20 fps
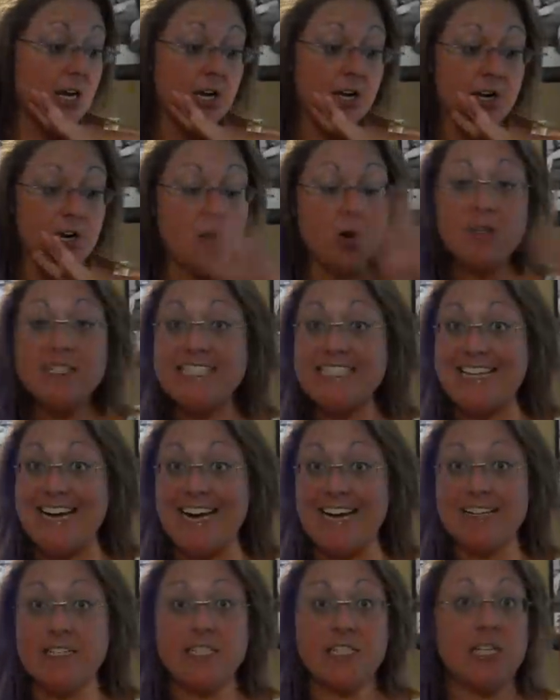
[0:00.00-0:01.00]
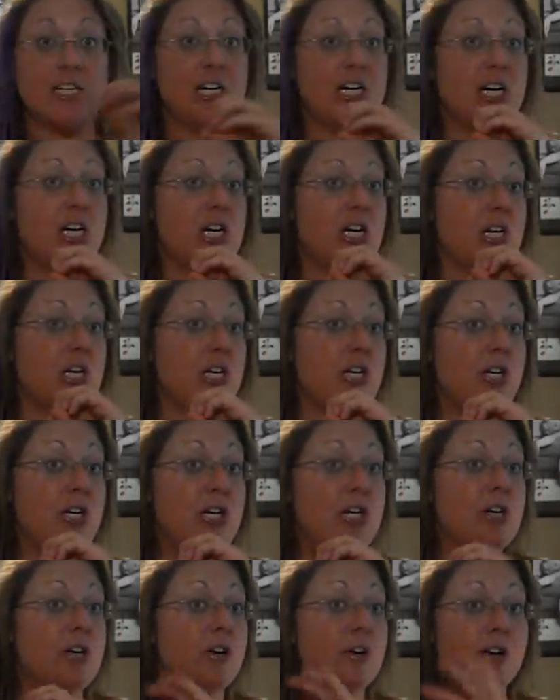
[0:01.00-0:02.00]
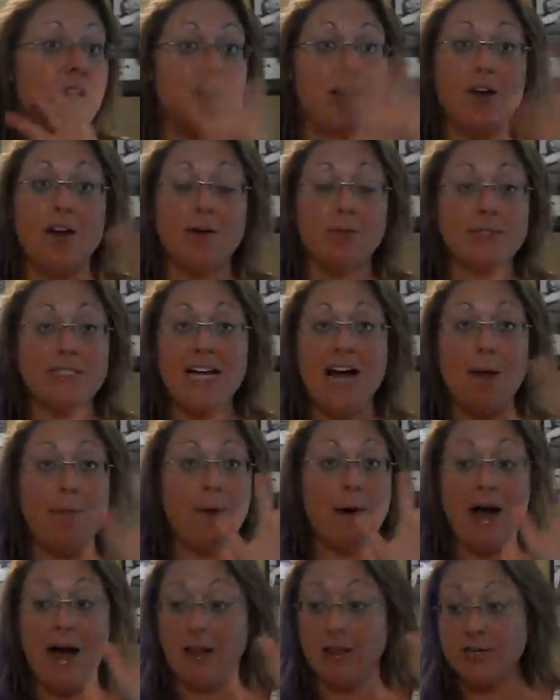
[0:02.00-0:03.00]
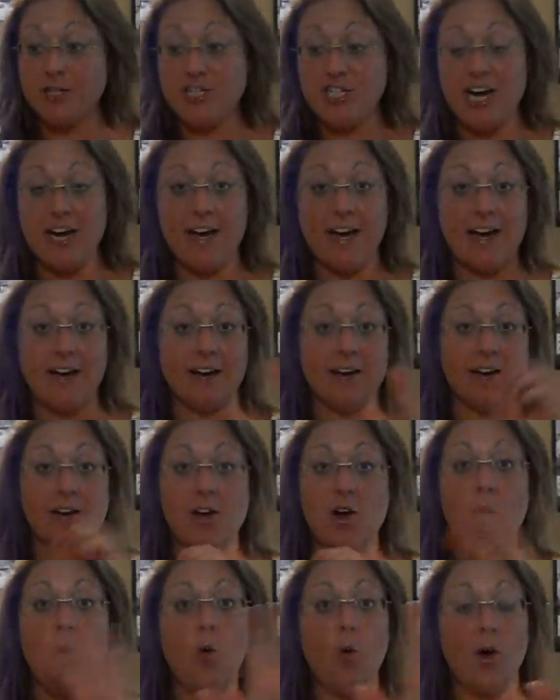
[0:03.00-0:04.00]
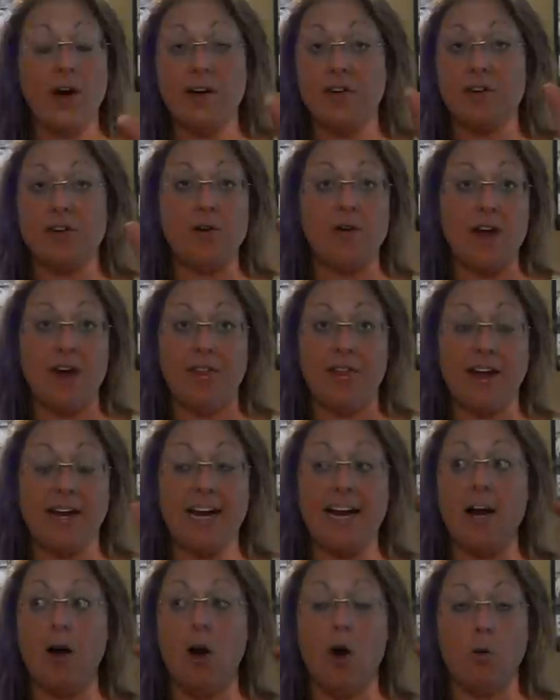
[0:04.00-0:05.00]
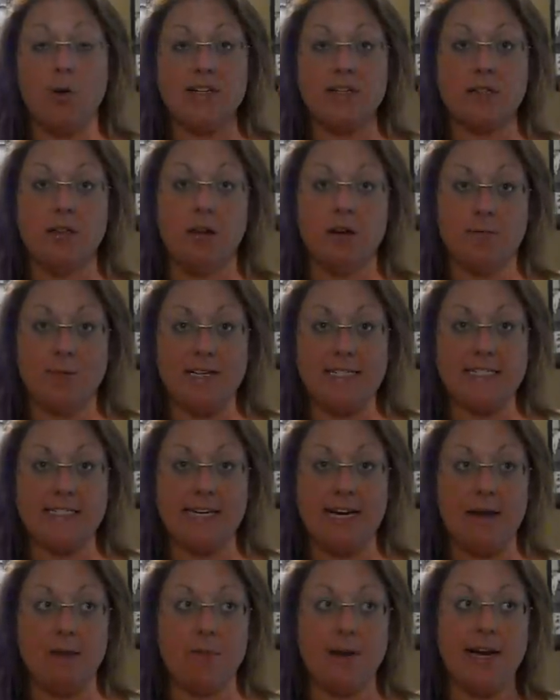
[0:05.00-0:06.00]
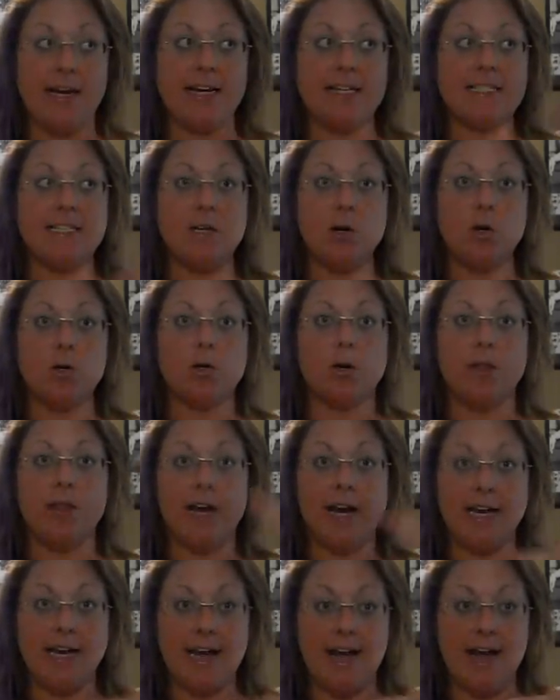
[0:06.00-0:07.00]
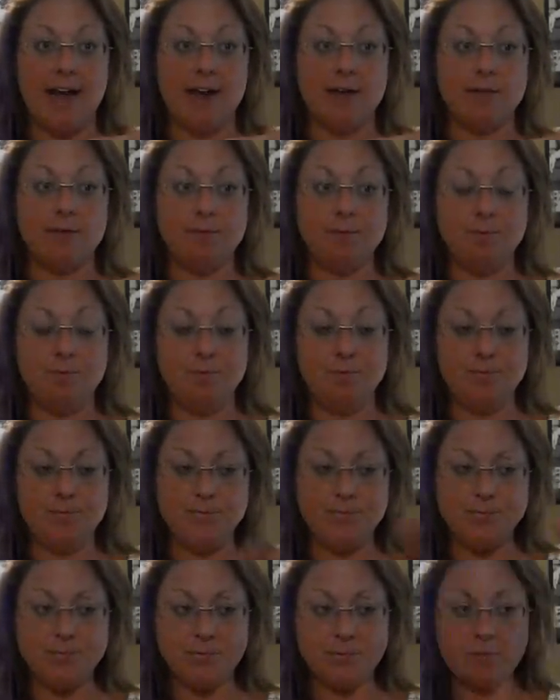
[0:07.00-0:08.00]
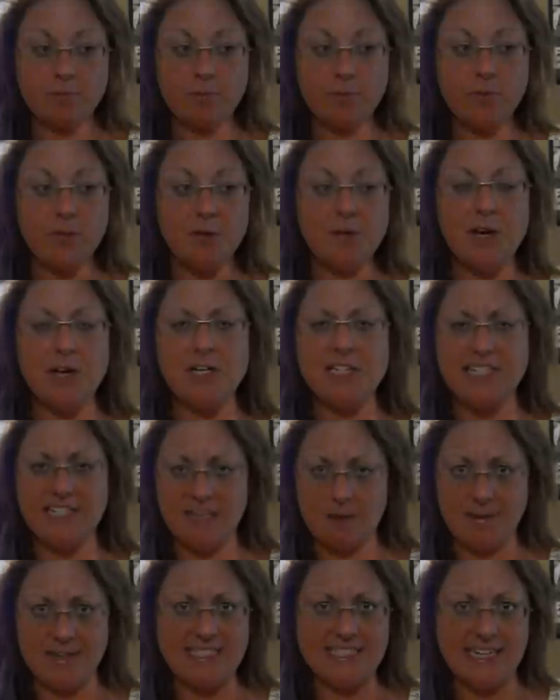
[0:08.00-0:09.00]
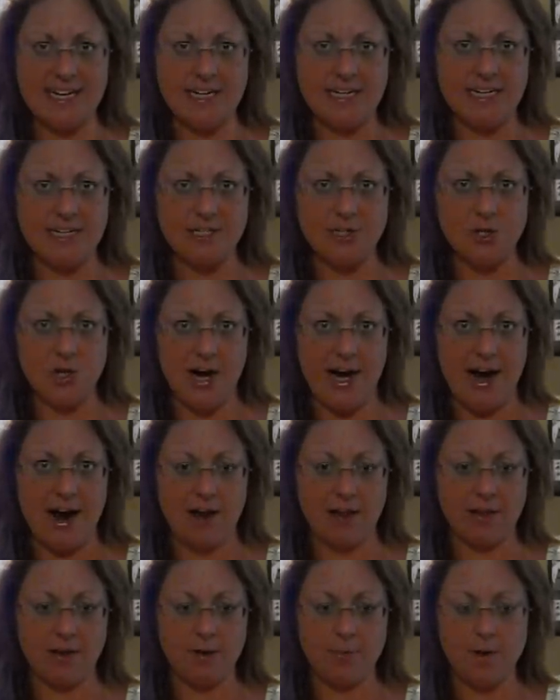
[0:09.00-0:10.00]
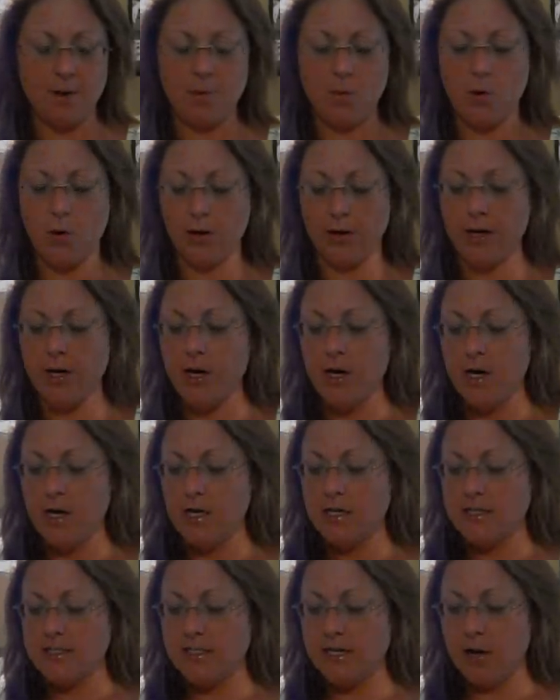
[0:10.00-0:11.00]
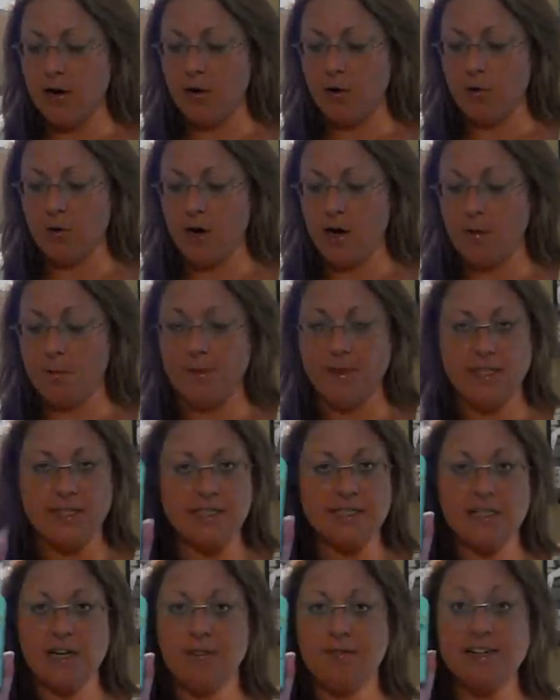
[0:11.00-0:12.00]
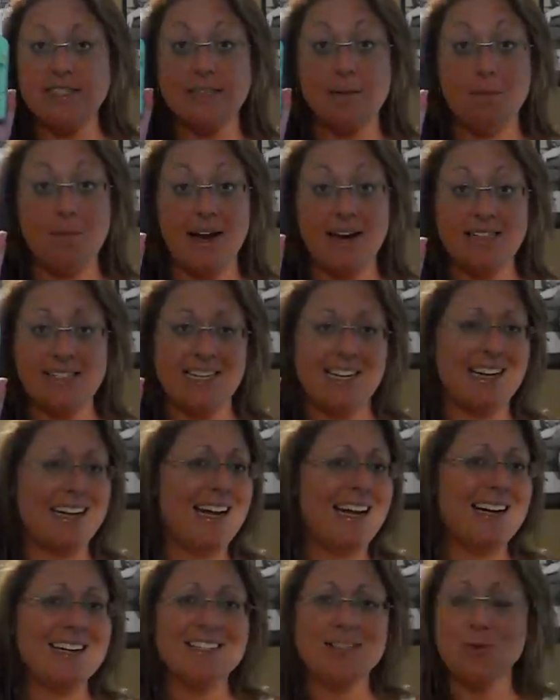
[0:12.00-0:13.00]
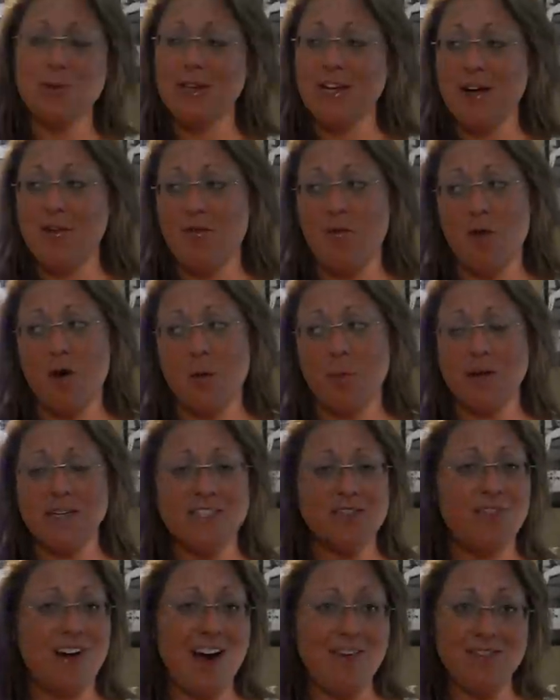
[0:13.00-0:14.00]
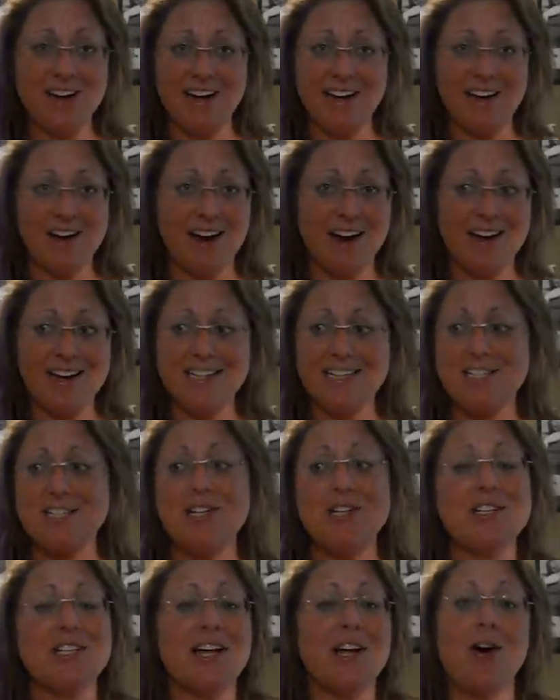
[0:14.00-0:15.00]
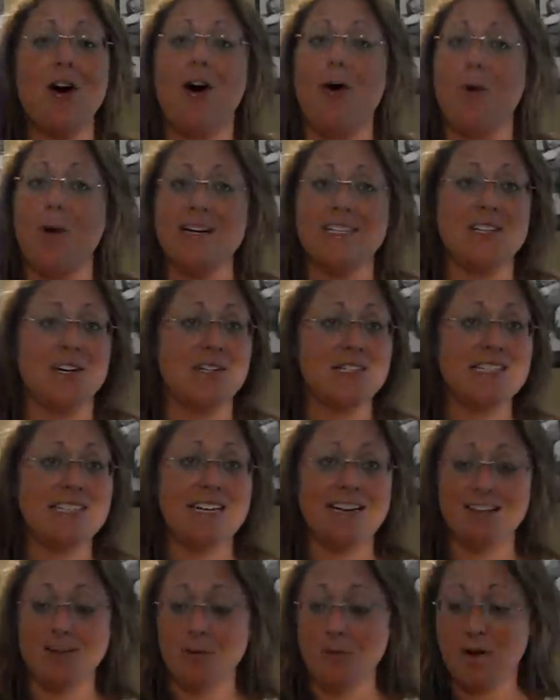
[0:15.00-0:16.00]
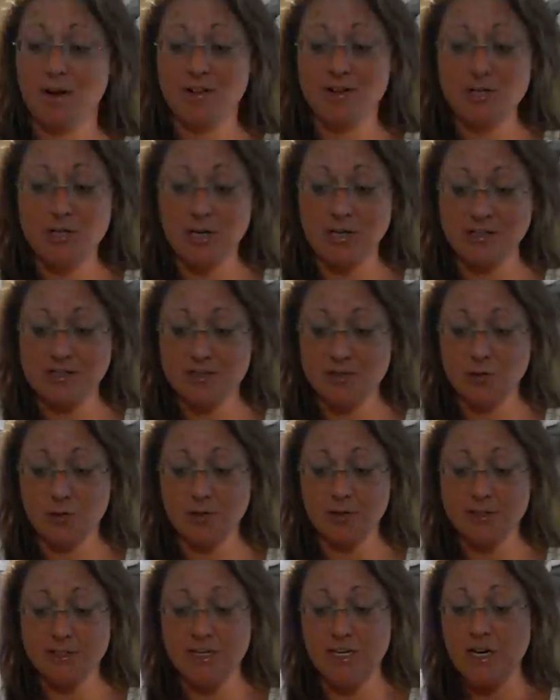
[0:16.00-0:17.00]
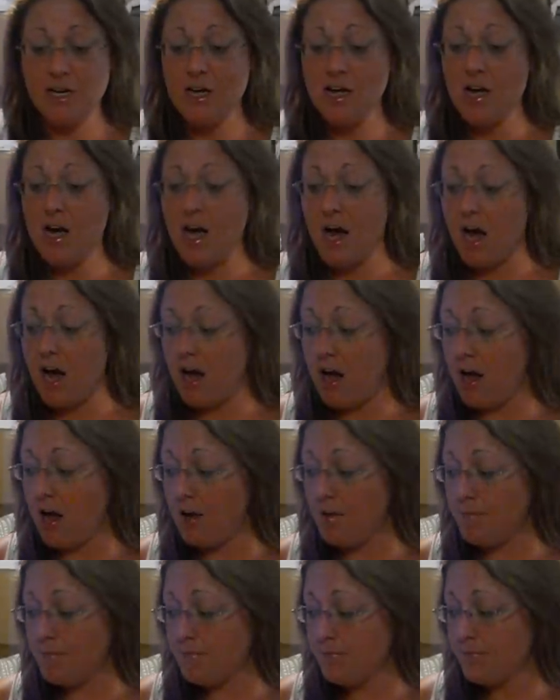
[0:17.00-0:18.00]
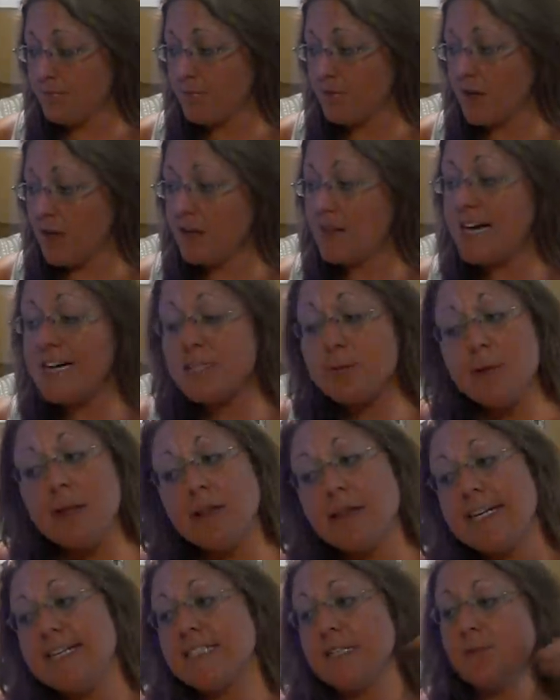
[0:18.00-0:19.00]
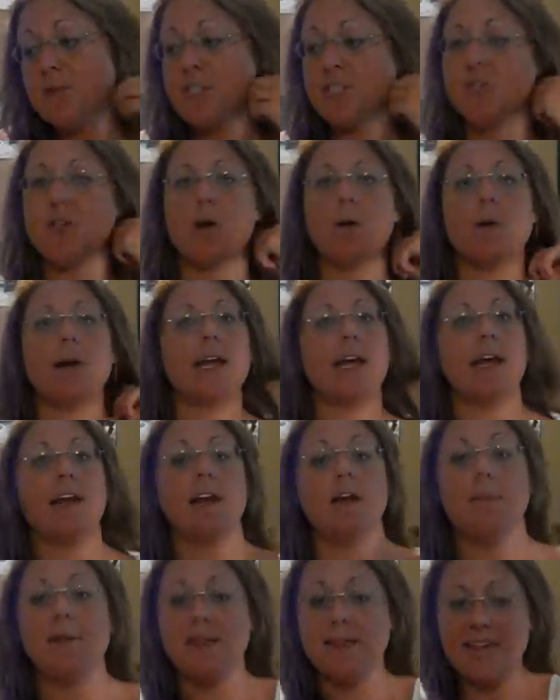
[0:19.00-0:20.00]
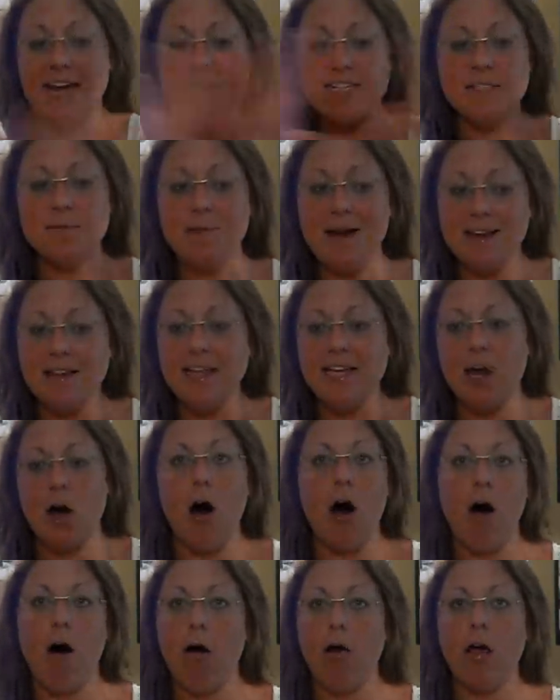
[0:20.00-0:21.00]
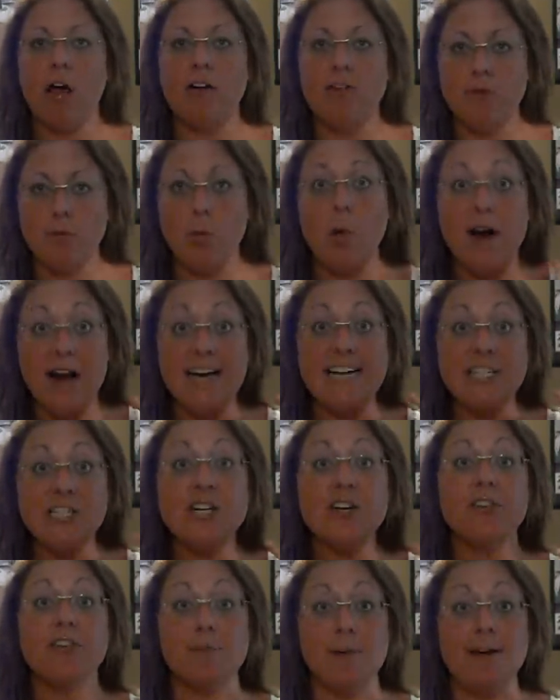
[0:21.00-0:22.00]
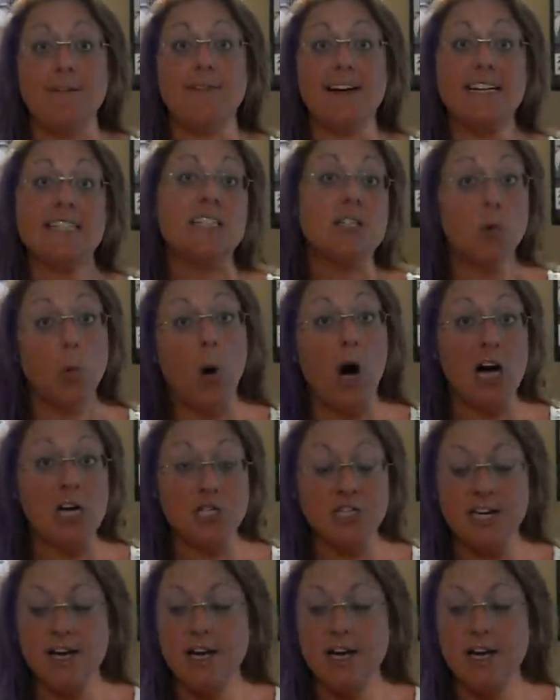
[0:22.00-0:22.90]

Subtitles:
no scent, it was hypoallergenic, no oil, no nothing, it always clogged my skin. But I guess the older that I get, I'm noticing that my skin does dry out a little bit more. So, but this stuff is amazing, and it's really affordable. It's $5.99, and it's usually always on sale at one of the drugstores. Last but not least, I'm just throwing in, I mean, that's mainly all of what I do for my face to wash